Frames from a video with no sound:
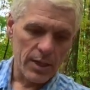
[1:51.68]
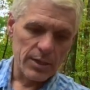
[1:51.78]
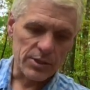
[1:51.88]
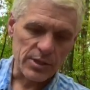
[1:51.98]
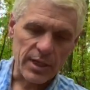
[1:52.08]

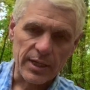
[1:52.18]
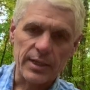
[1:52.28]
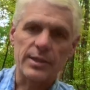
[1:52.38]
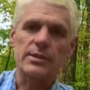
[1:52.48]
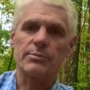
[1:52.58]
Just kind of
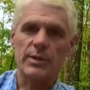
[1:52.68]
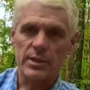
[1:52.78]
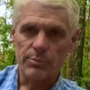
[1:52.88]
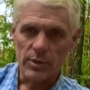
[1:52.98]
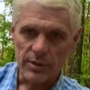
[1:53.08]
get some nice
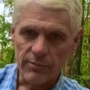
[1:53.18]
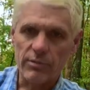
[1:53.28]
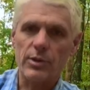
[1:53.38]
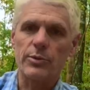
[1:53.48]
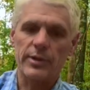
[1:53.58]
blood
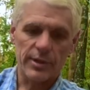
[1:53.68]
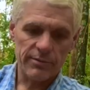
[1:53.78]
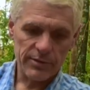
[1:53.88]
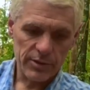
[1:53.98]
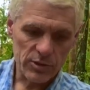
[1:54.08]
flow in there,
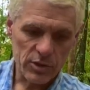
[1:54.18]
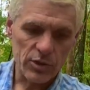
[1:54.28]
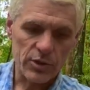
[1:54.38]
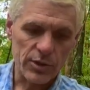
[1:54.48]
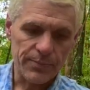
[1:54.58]
feels
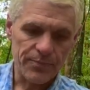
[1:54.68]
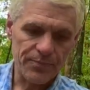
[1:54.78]
good.